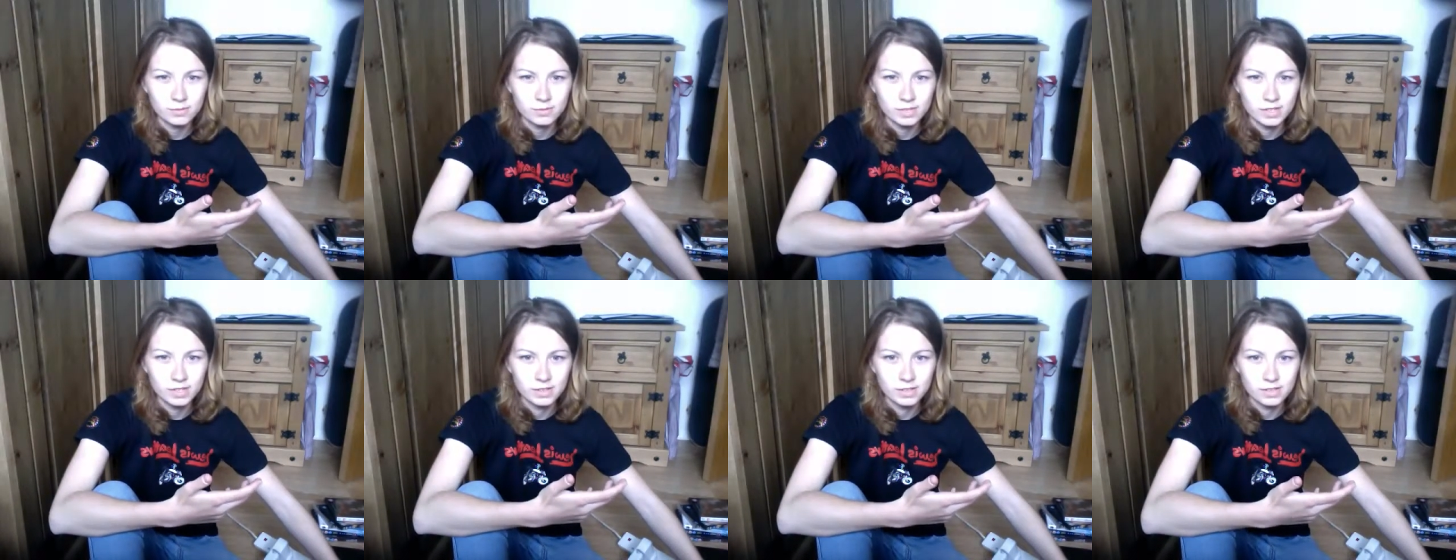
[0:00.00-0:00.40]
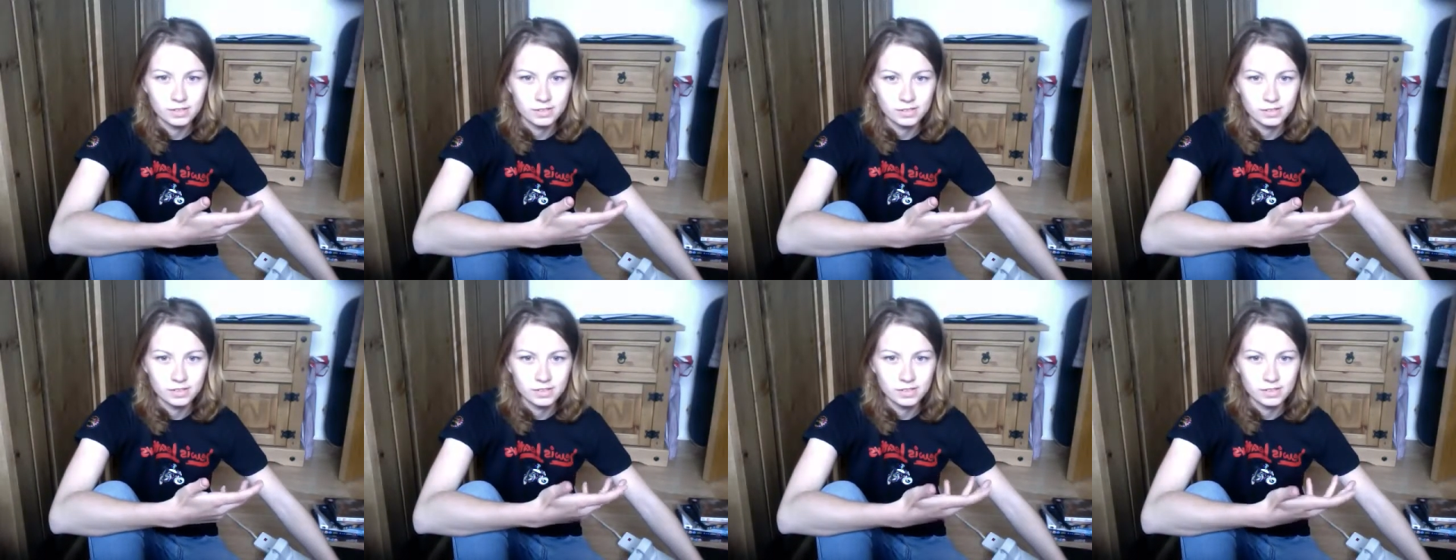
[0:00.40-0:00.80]

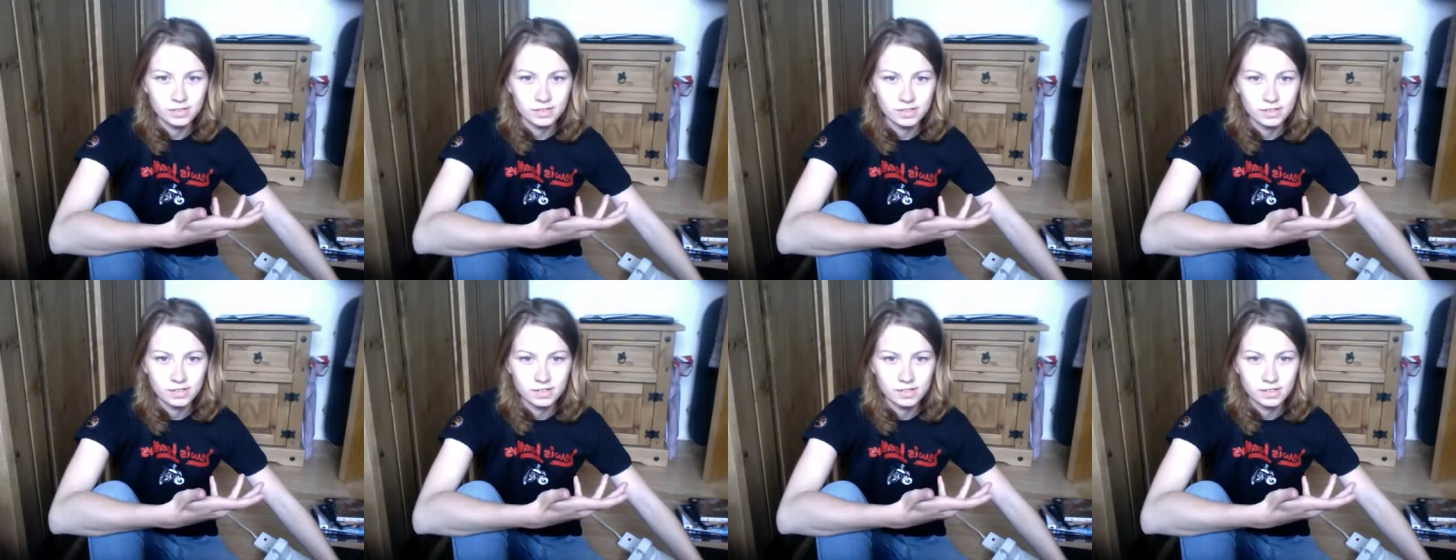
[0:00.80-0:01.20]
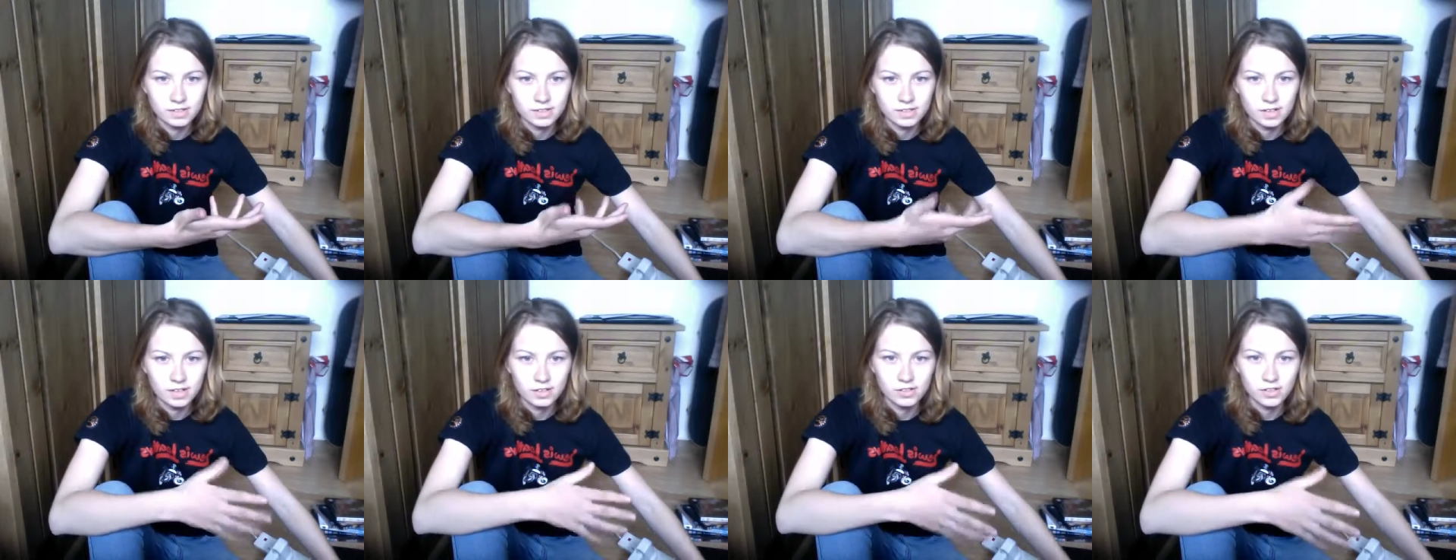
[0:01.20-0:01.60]
I
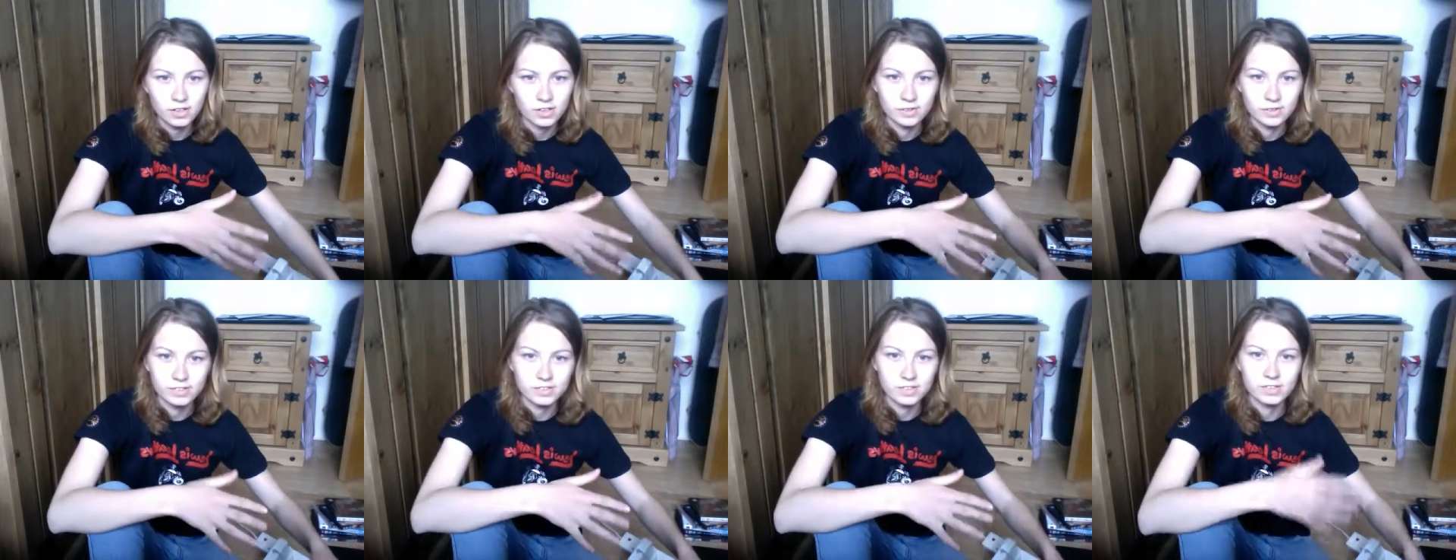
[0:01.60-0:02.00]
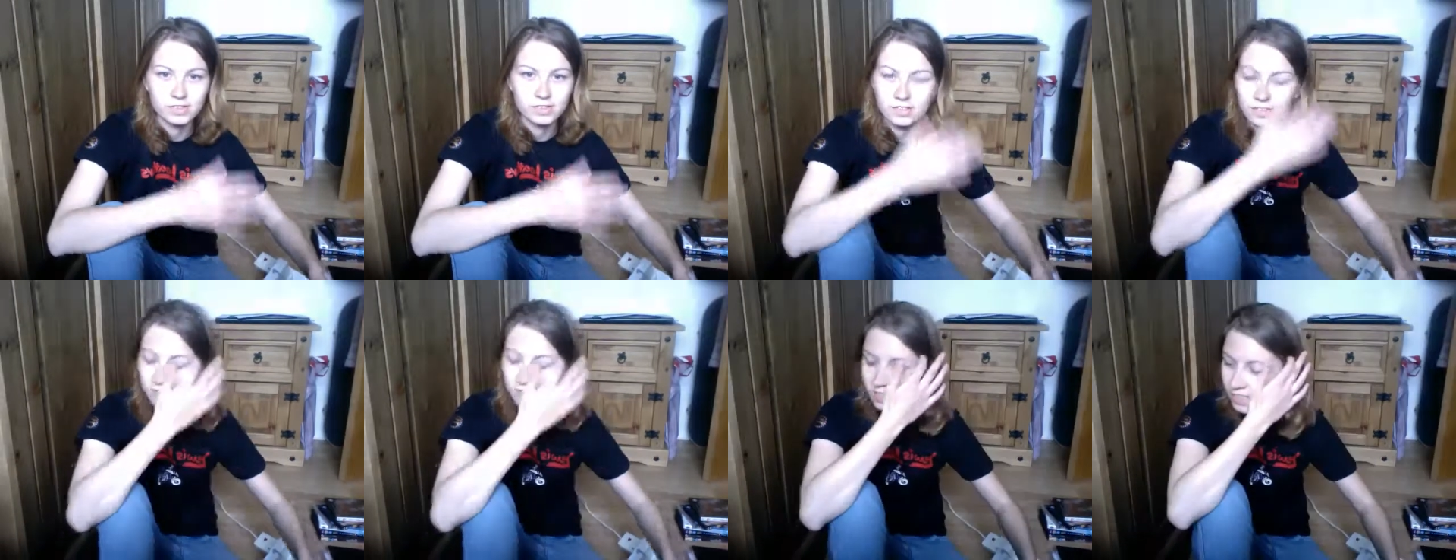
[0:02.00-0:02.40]
don't know, it's nice
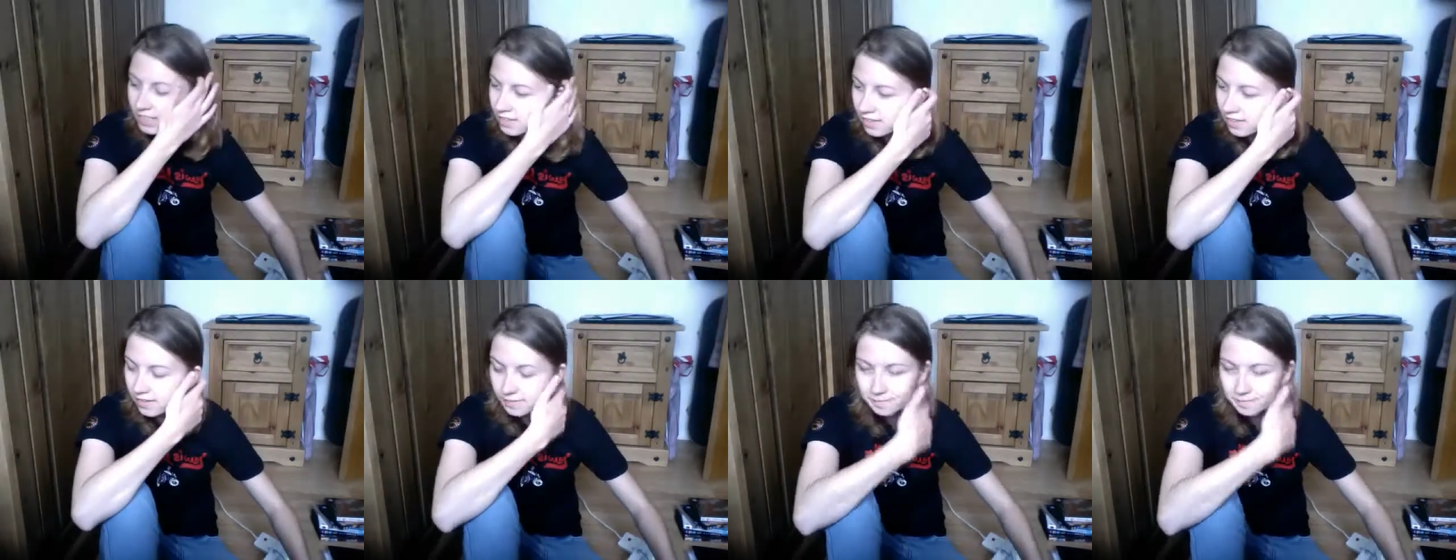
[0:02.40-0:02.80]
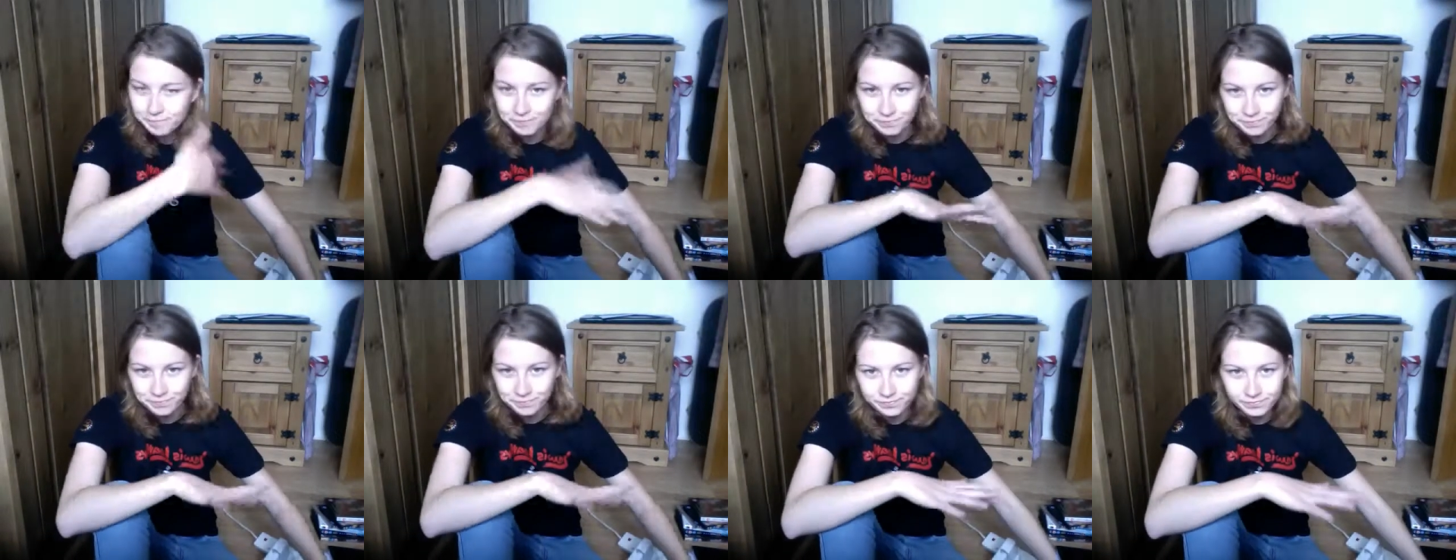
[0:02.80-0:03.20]
to see
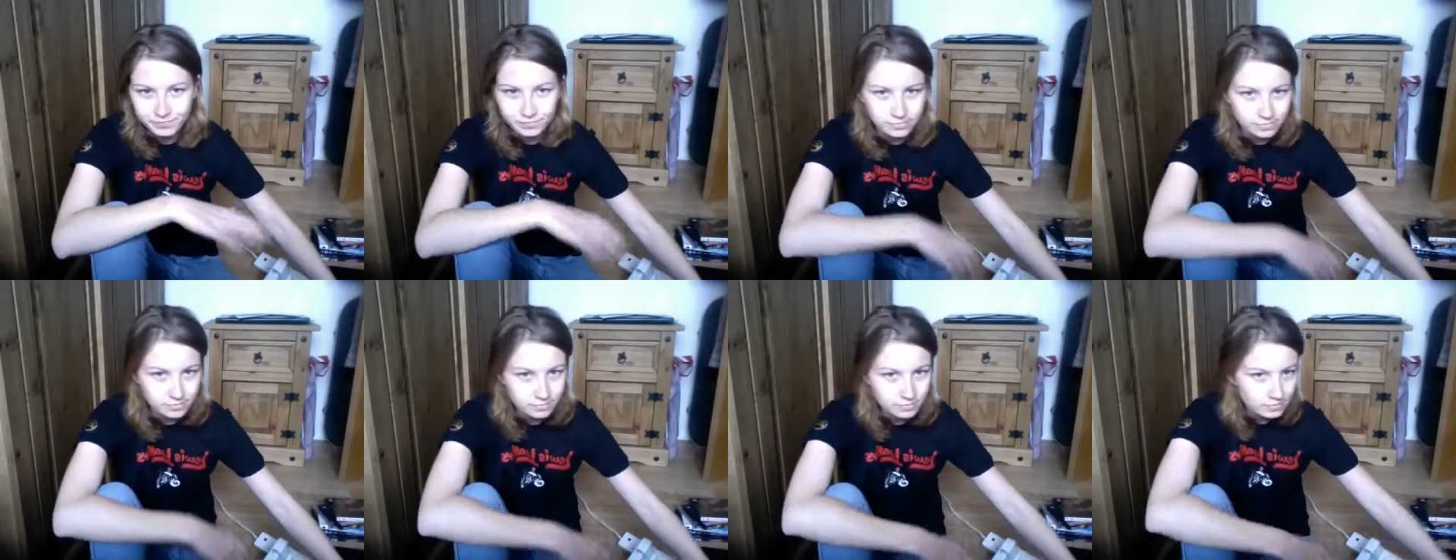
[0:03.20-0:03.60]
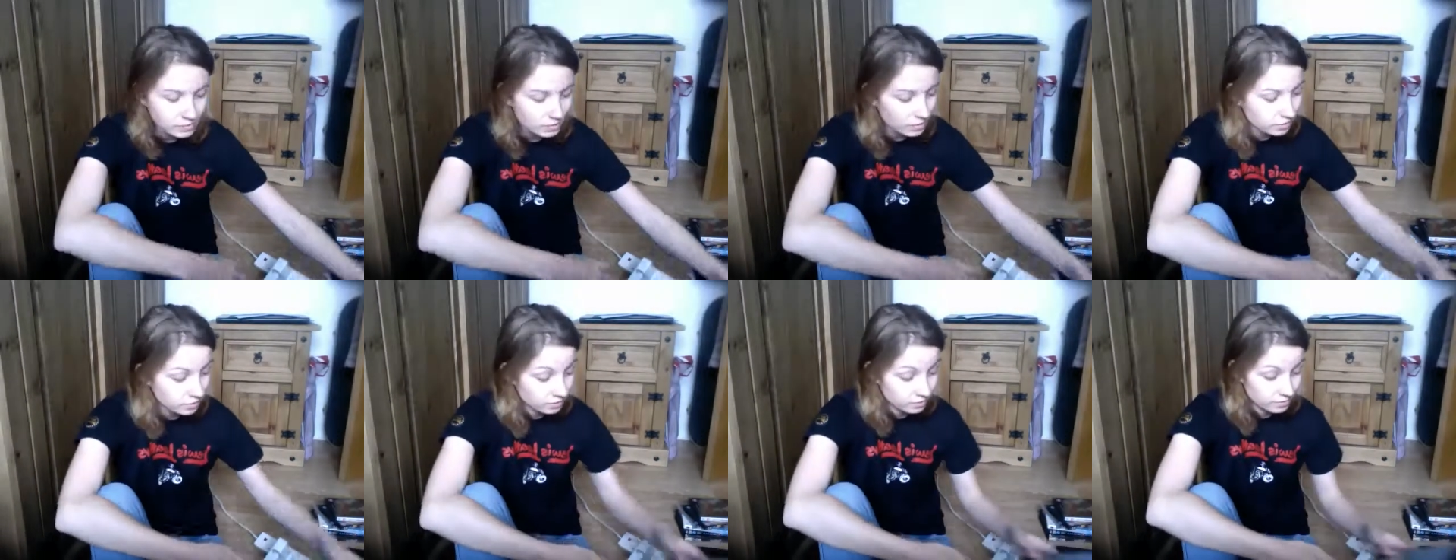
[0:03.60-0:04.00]

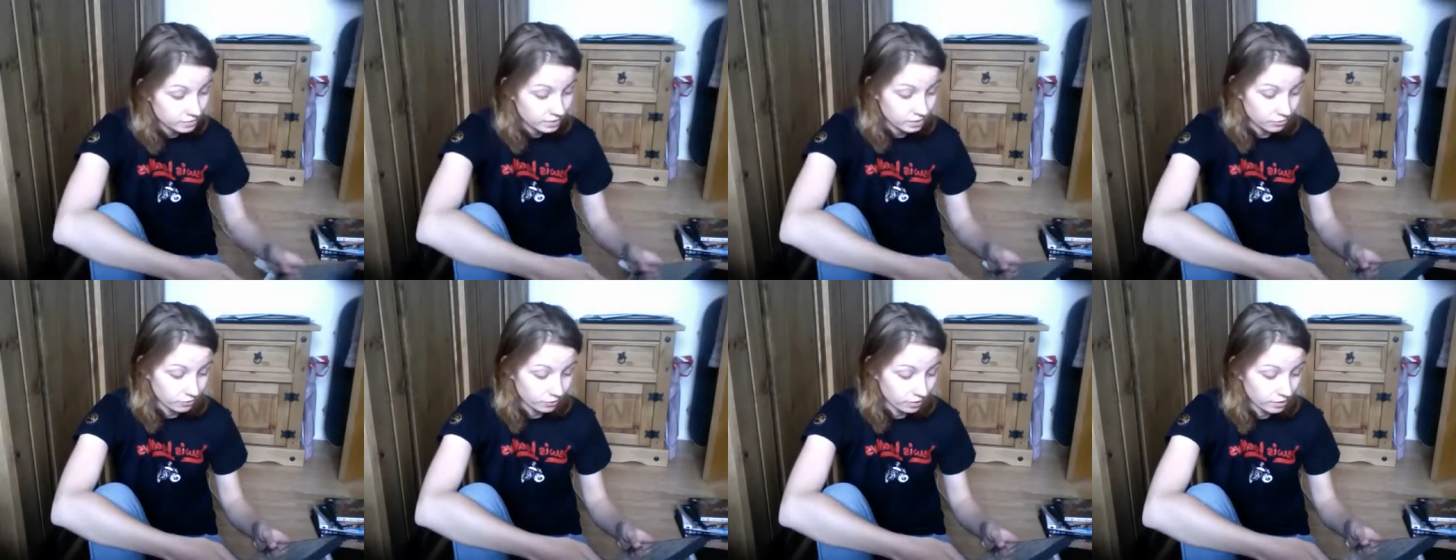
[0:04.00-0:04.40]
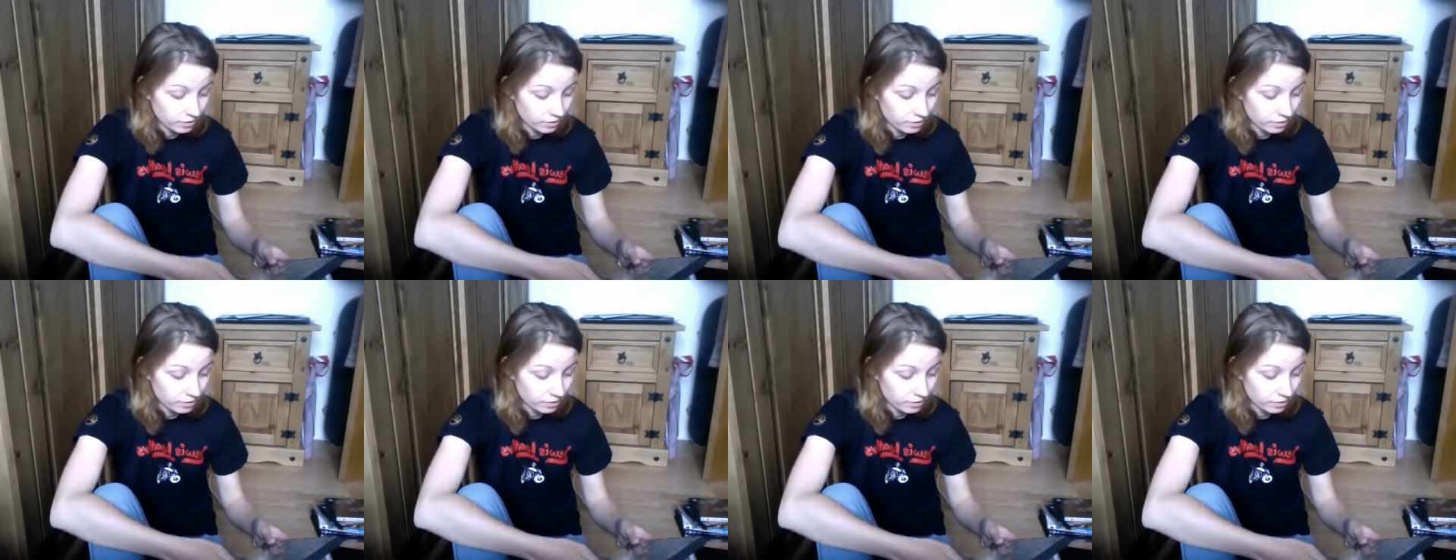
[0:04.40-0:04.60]
the scenery.